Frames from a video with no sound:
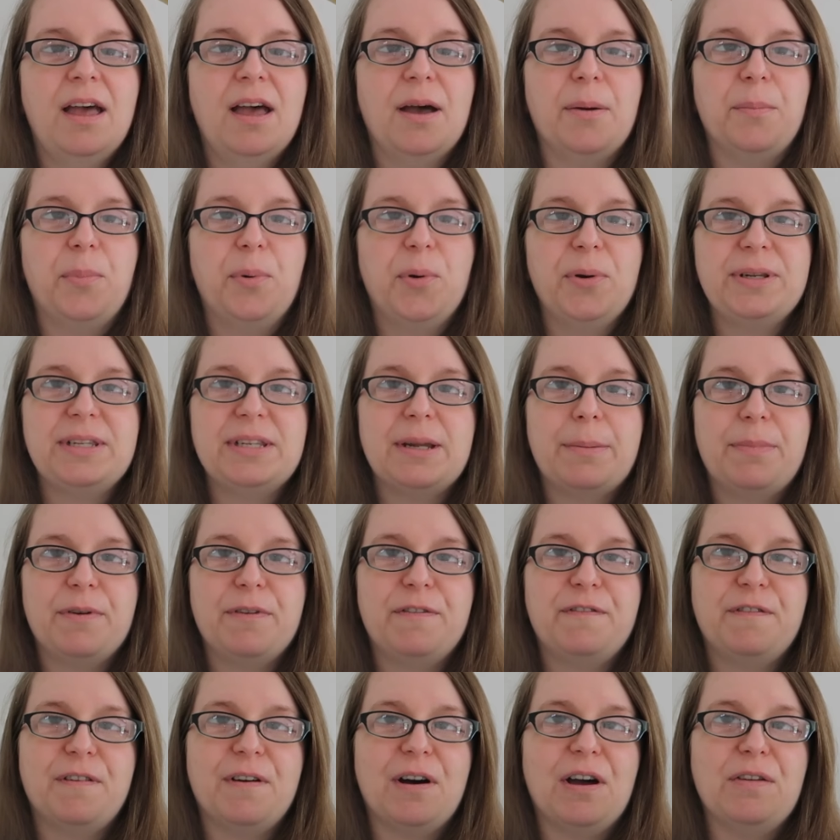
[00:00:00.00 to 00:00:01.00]
And point number
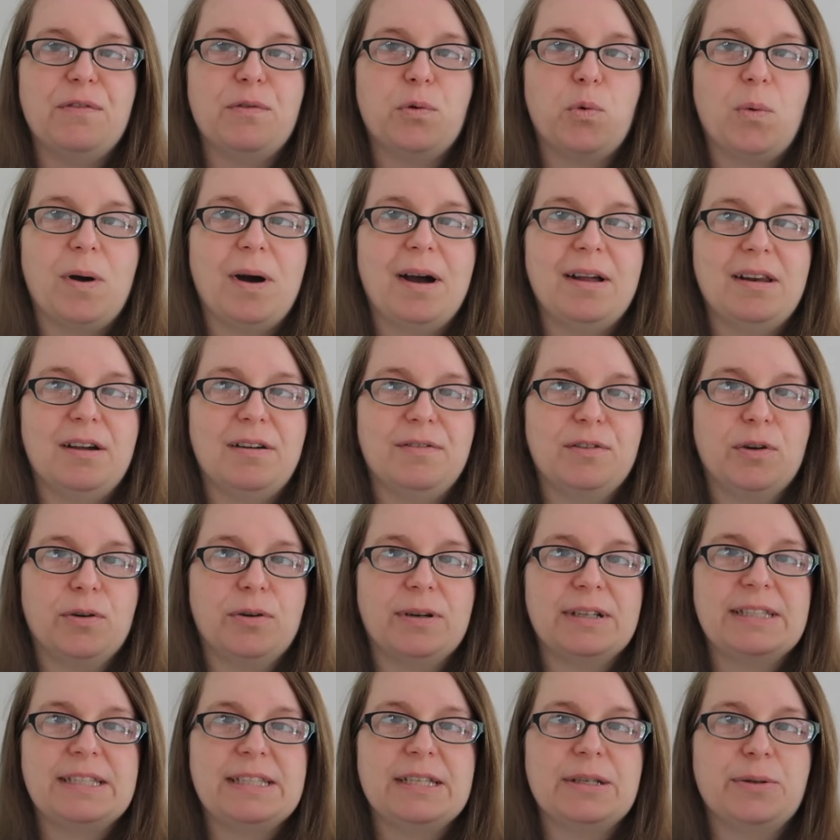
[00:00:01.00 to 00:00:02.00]
5, why I love
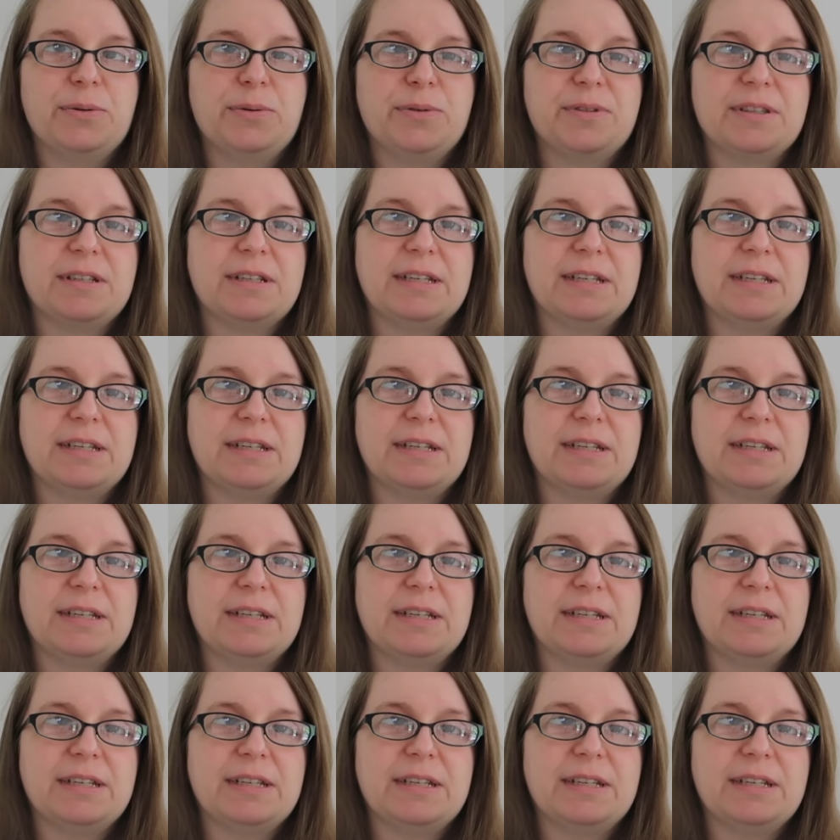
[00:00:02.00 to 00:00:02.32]
cockatiels,